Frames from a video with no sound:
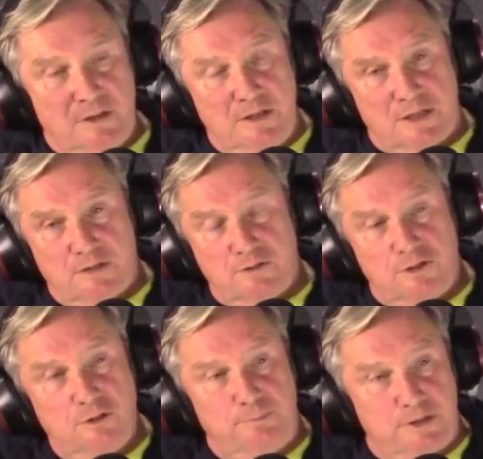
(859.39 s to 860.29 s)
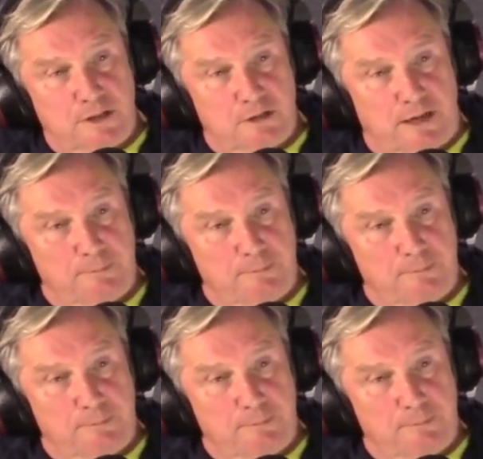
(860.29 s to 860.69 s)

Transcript: and this has 2 particular